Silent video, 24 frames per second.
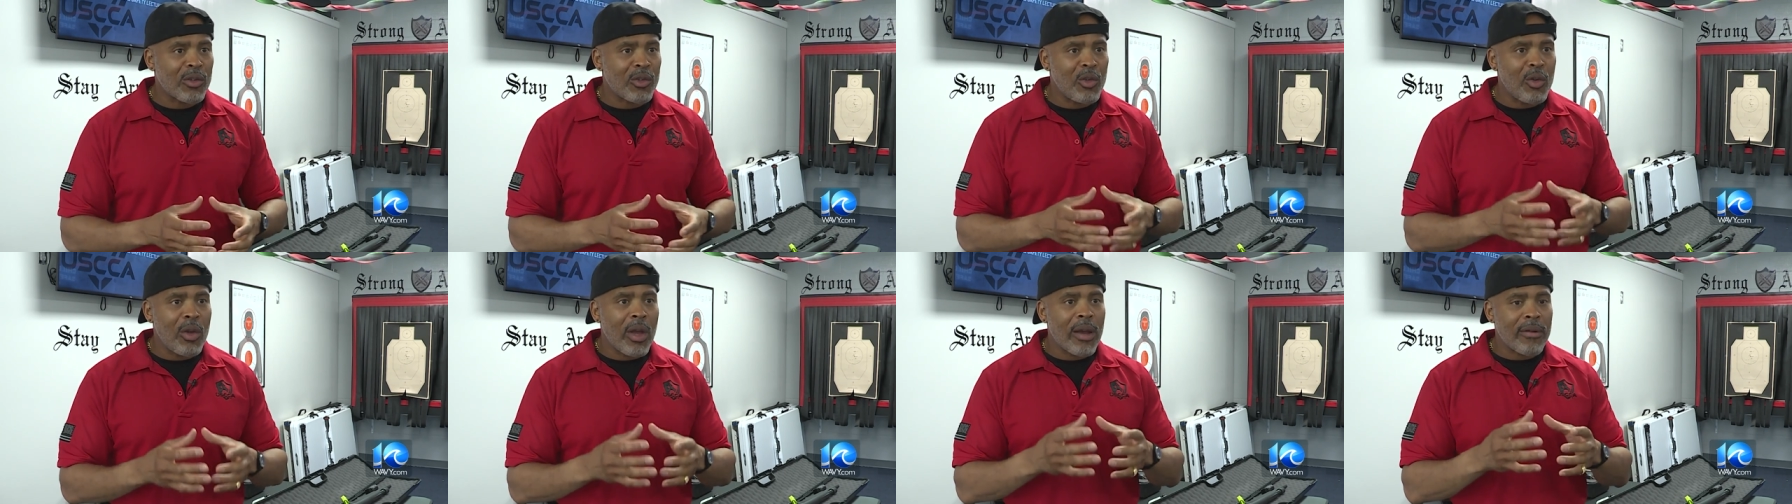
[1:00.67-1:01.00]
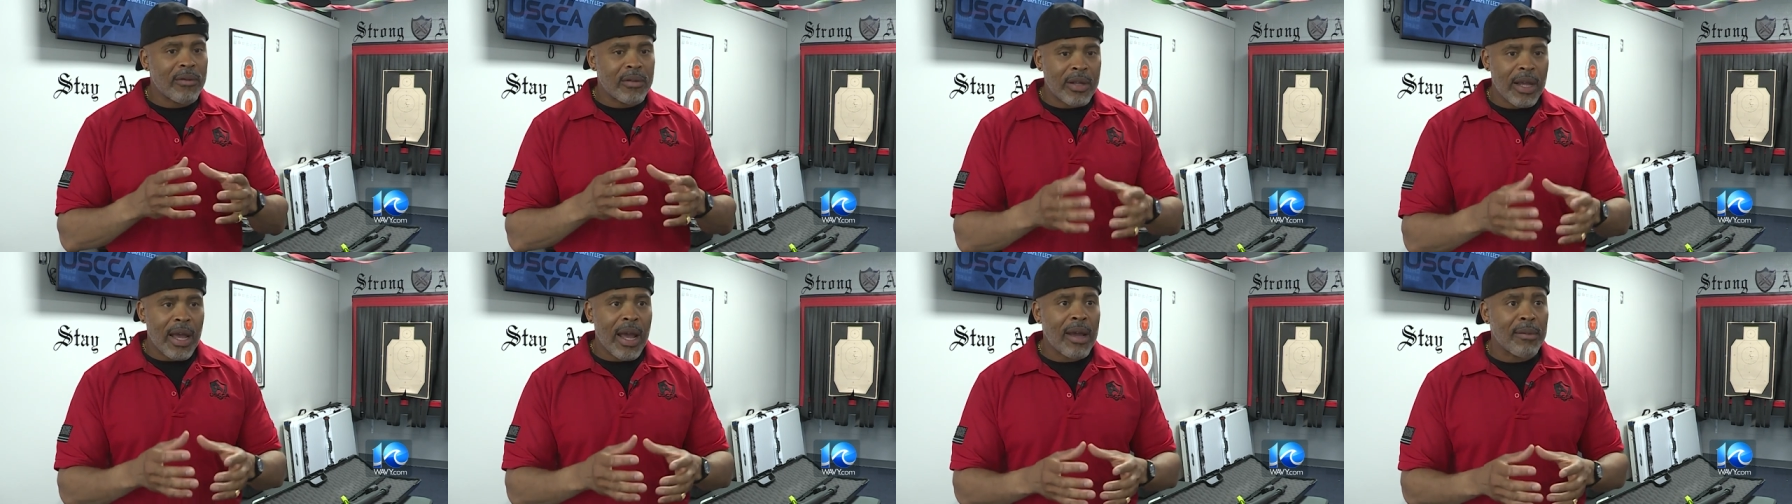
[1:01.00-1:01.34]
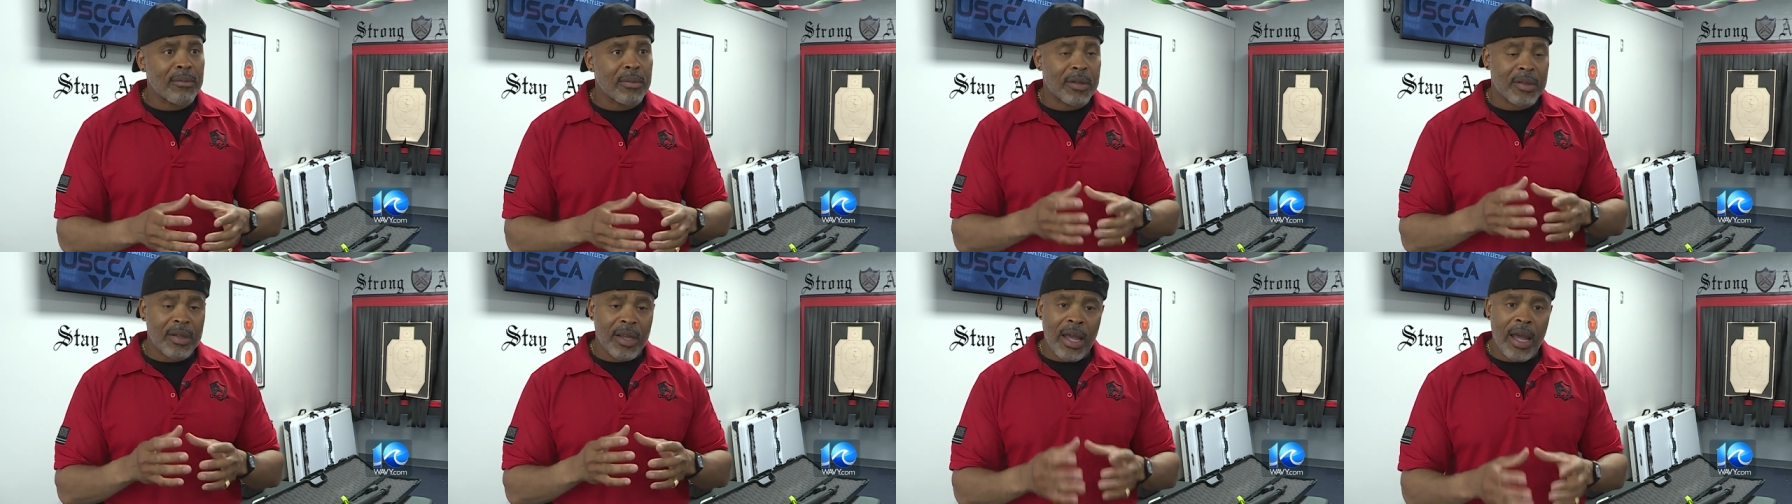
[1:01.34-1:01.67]
Do you have
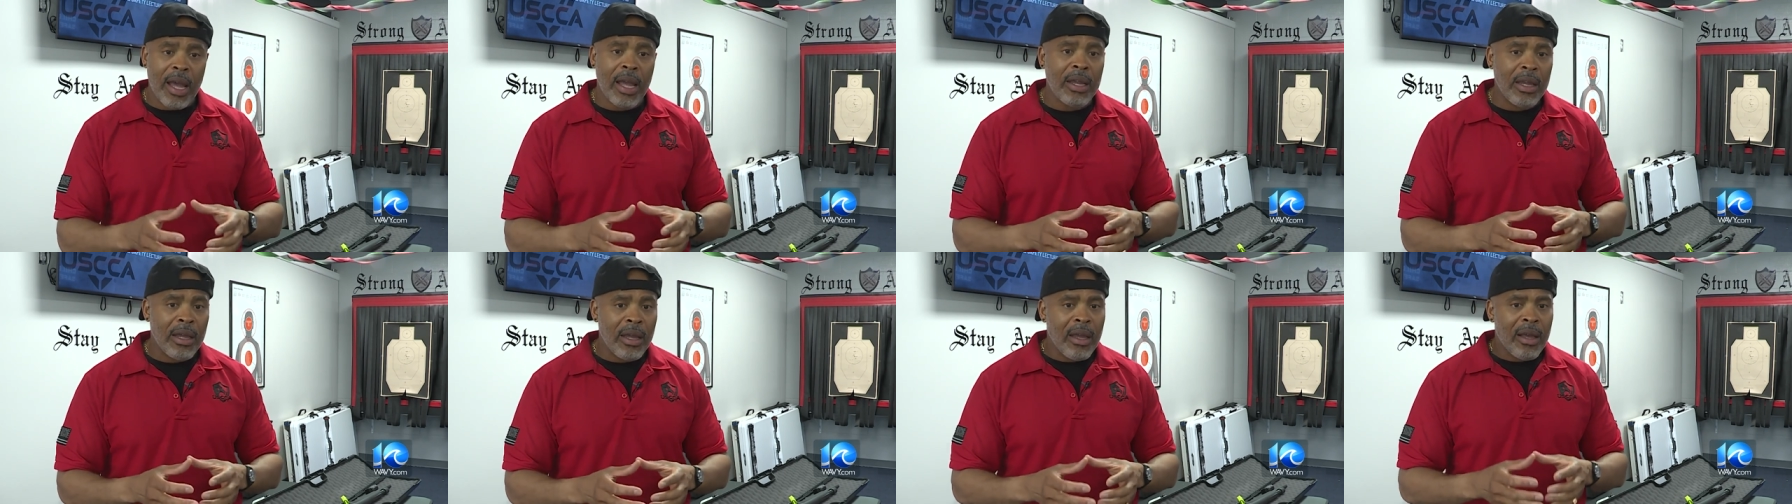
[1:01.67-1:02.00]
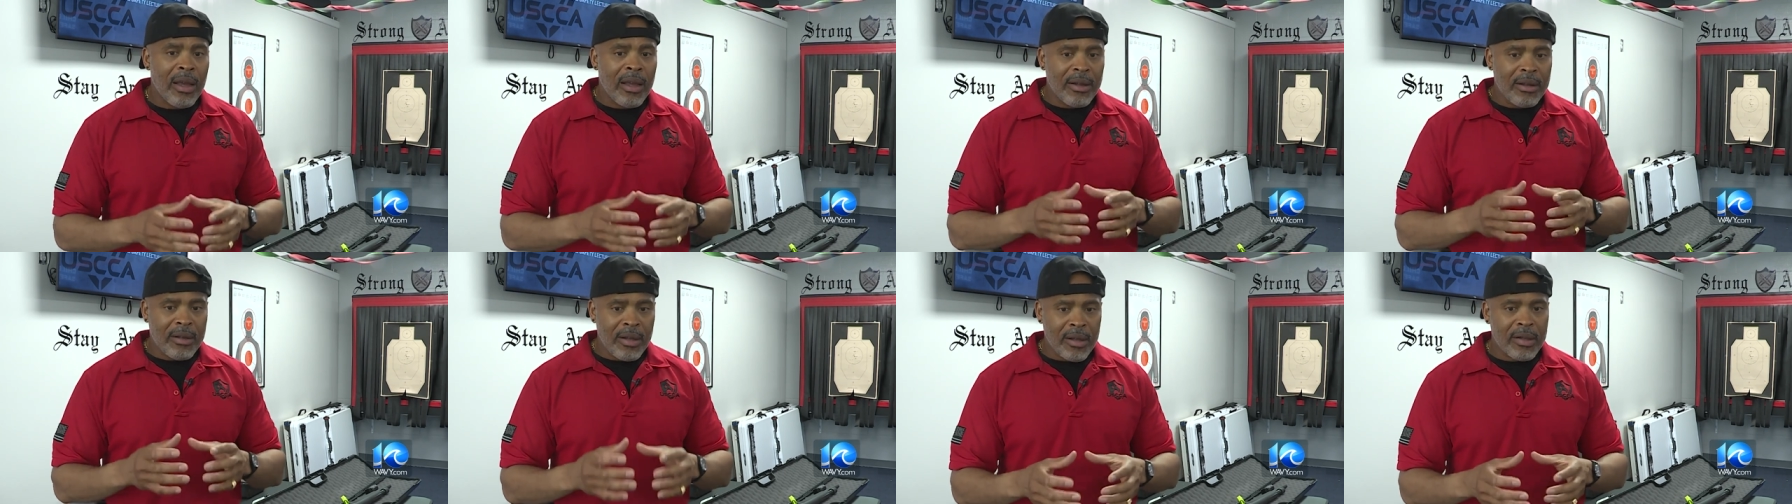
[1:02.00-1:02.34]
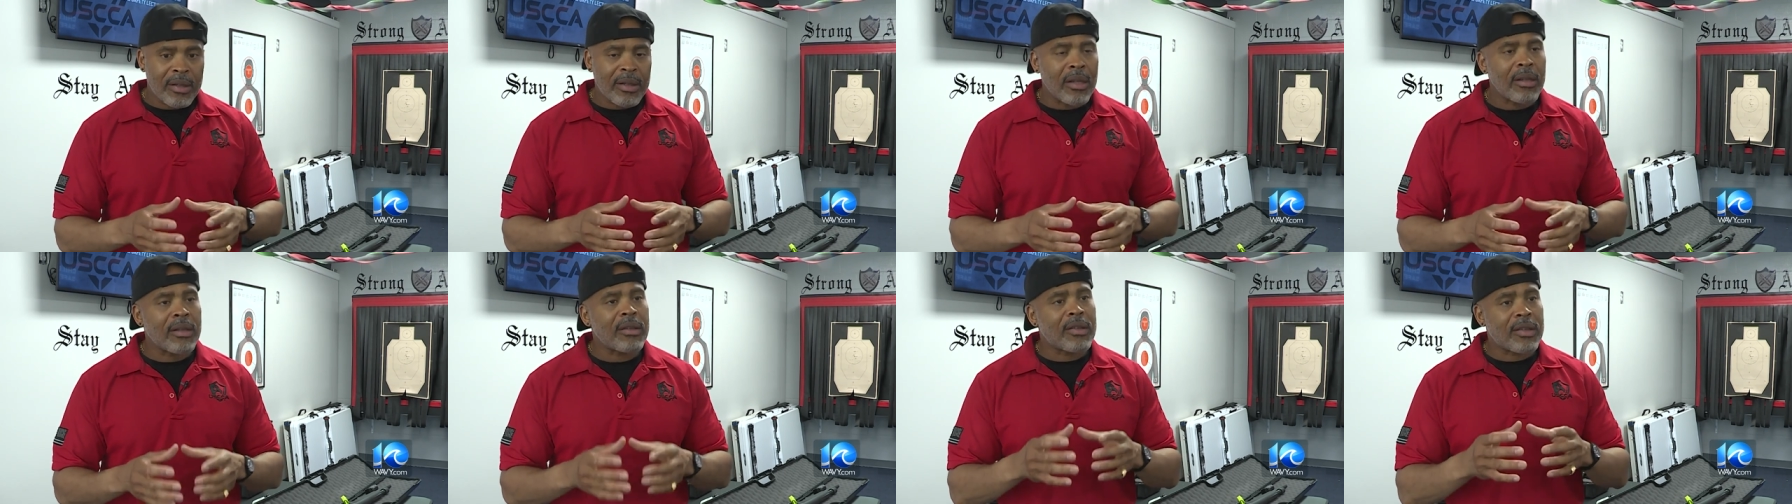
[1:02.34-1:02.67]
time to say, hey,
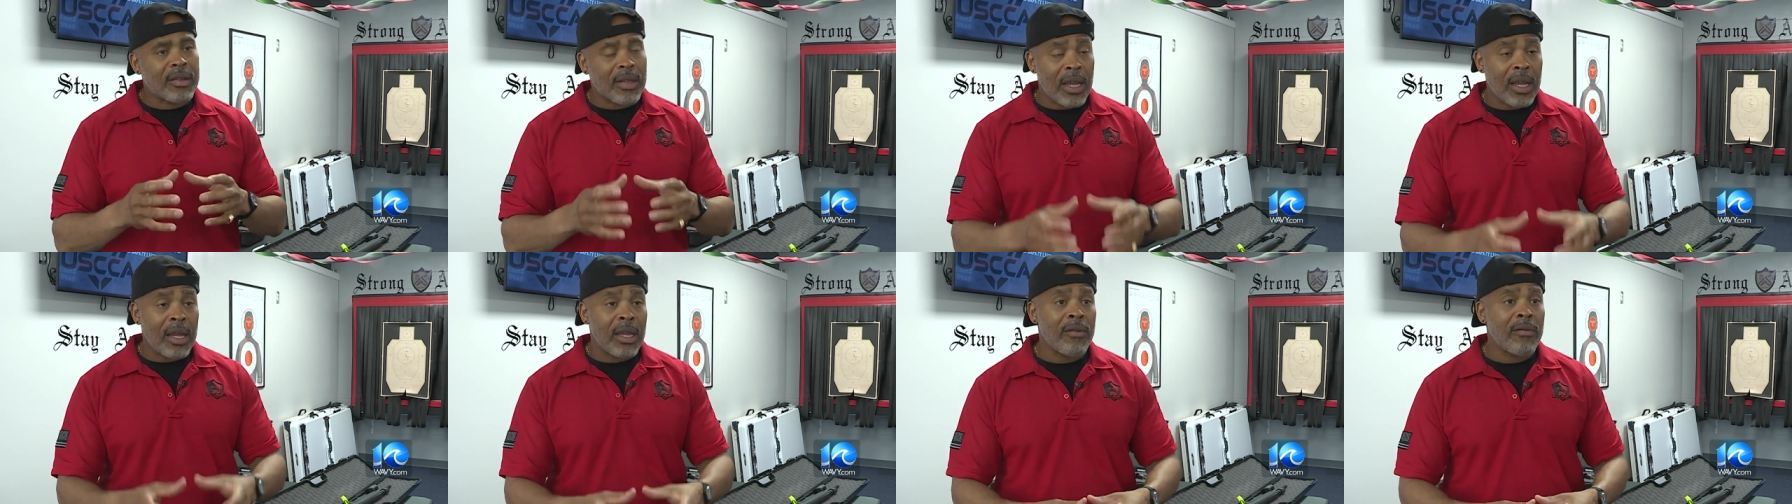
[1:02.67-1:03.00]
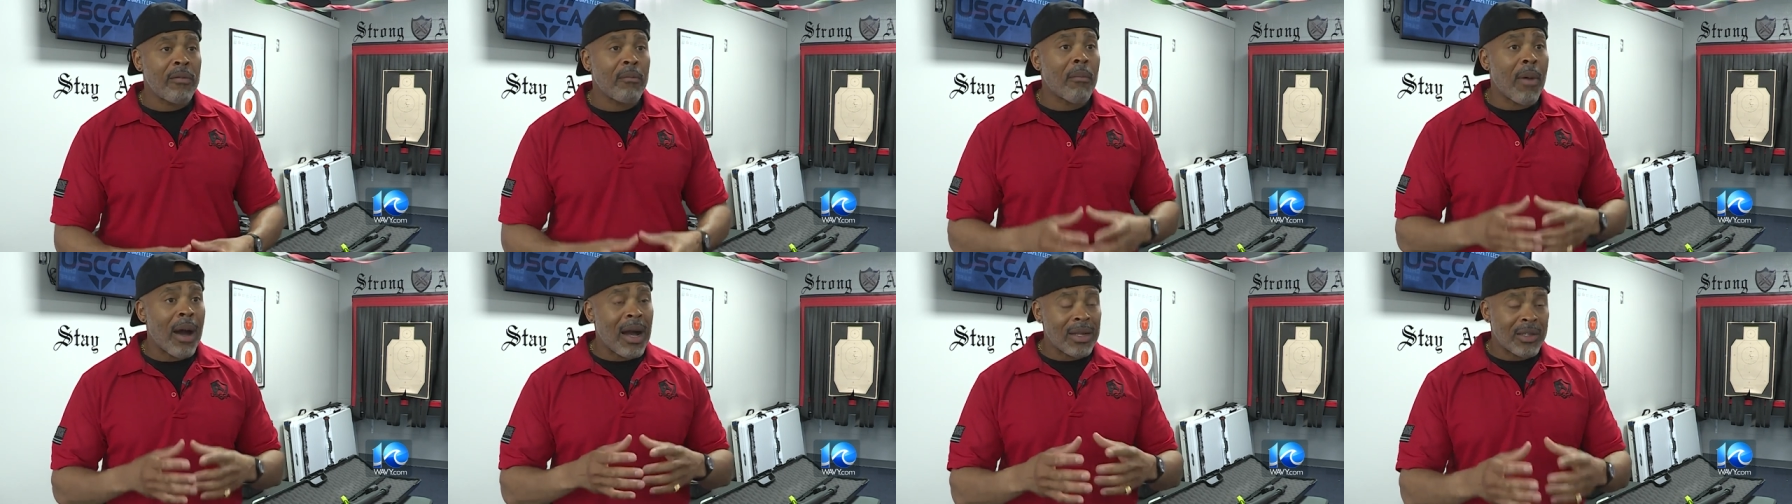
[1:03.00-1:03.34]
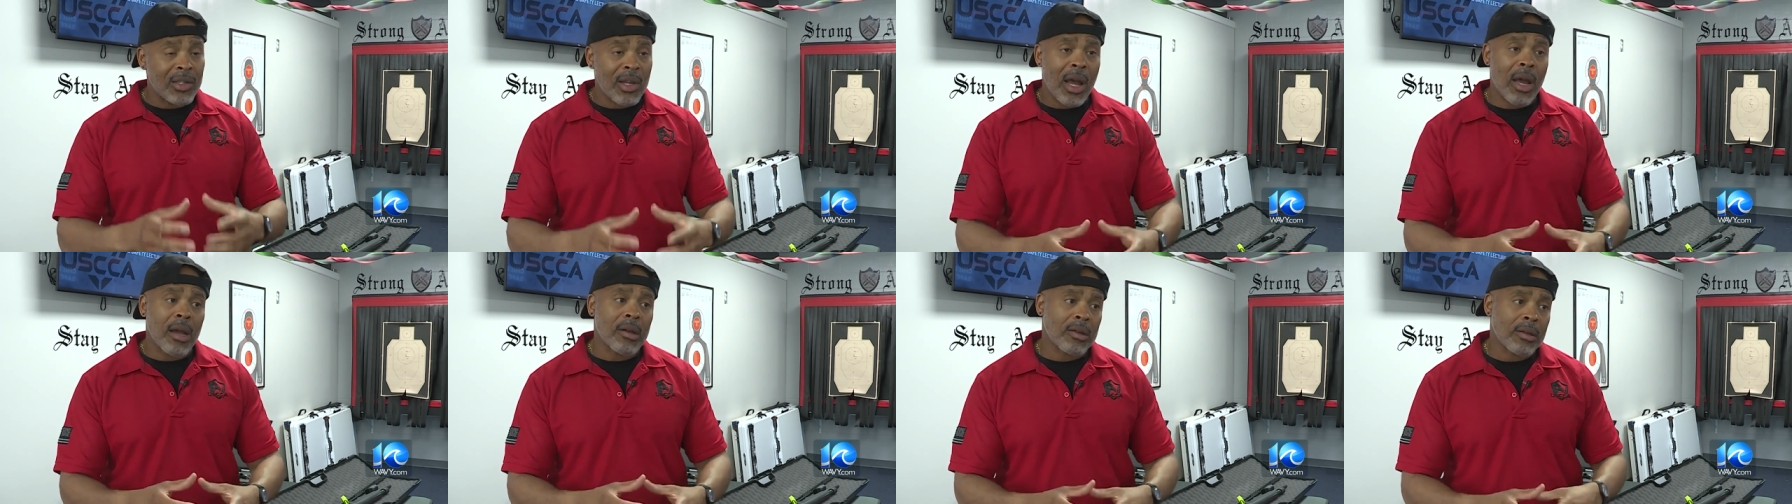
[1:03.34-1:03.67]
this can save my
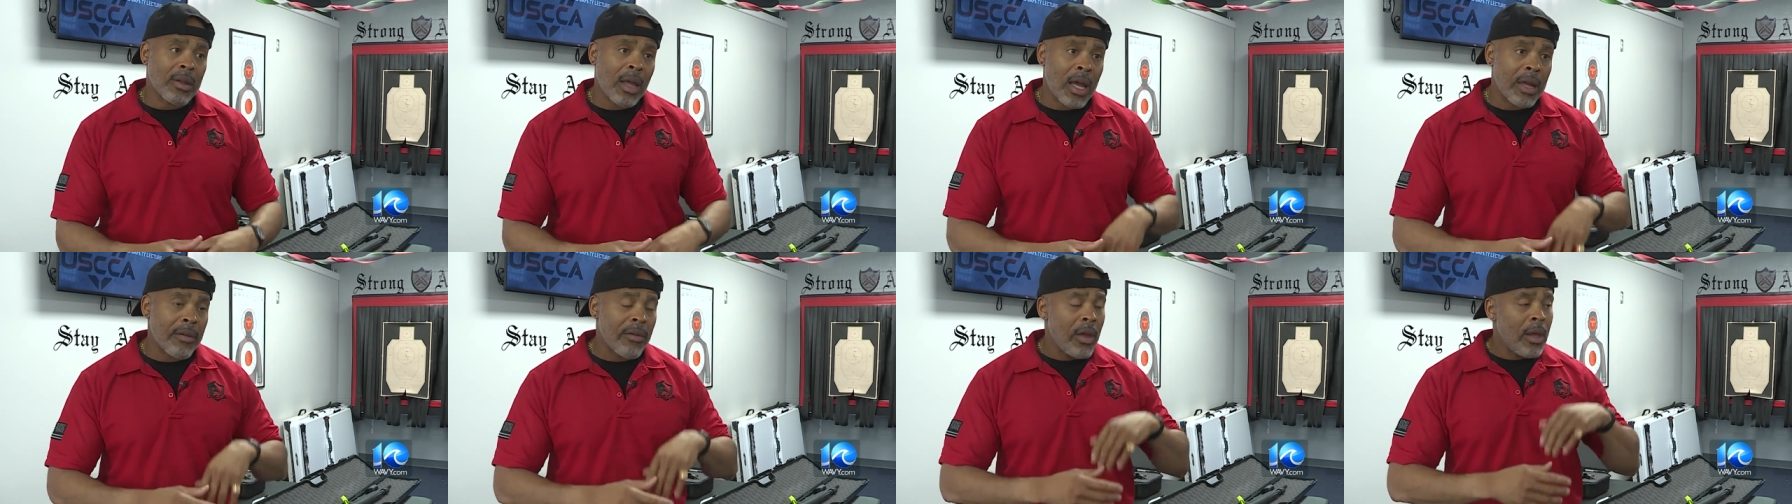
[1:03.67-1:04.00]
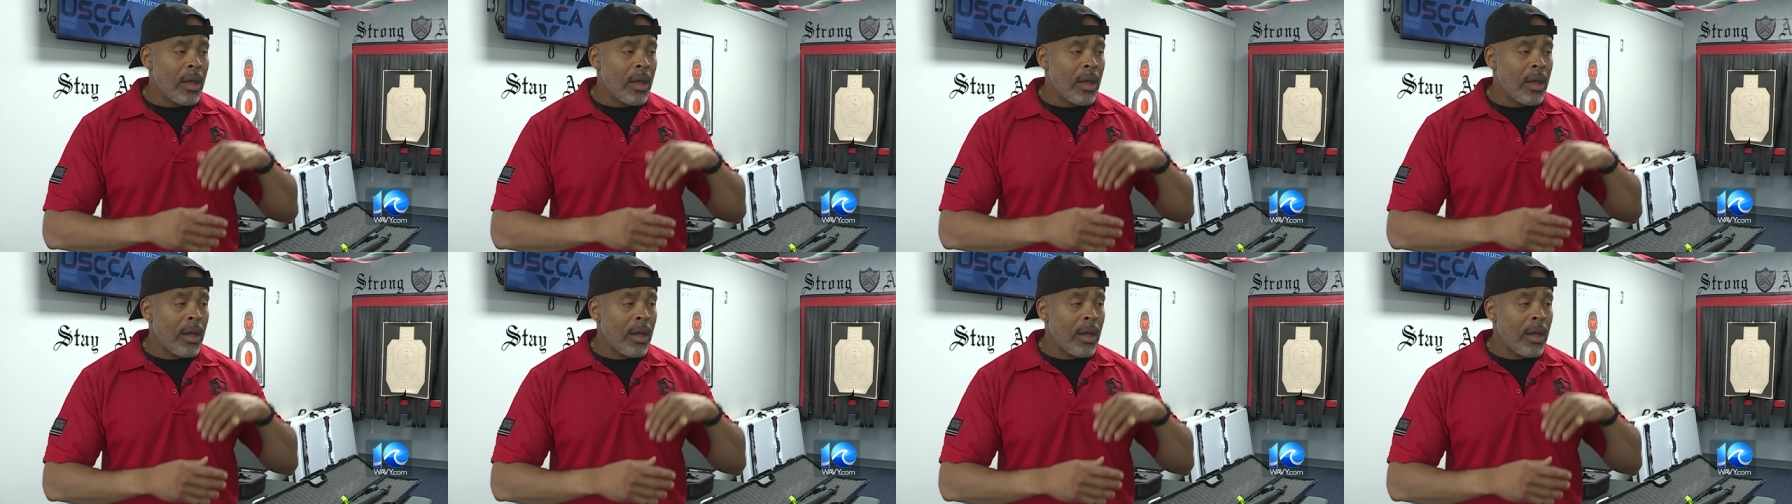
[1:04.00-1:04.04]
child's life,